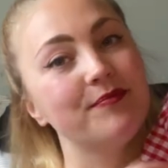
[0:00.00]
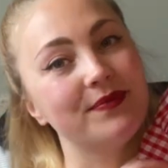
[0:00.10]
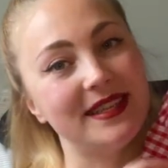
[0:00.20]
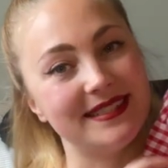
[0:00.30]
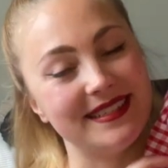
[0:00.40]

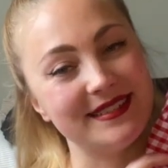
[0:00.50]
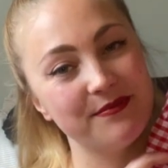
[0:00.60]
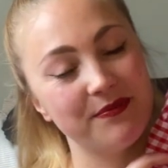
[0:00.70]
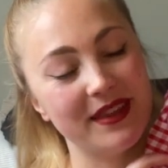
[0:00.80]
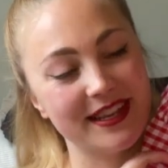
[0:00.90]
it did,
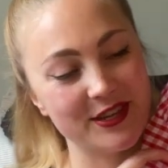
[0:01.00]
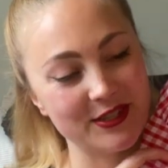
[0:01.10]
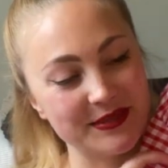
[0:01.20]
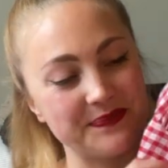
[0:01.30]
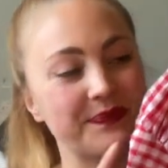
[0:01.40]
thank
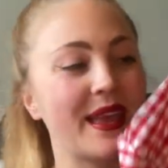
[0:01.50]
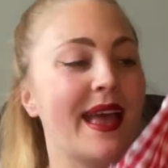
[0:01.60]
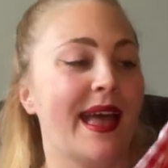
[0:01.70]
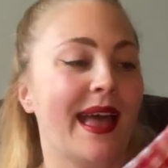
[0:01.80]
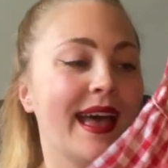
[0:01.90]
God.
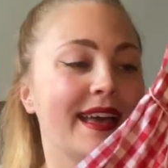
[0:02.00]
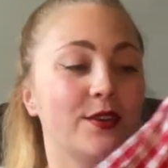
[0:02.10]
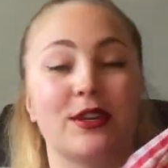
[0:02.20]
You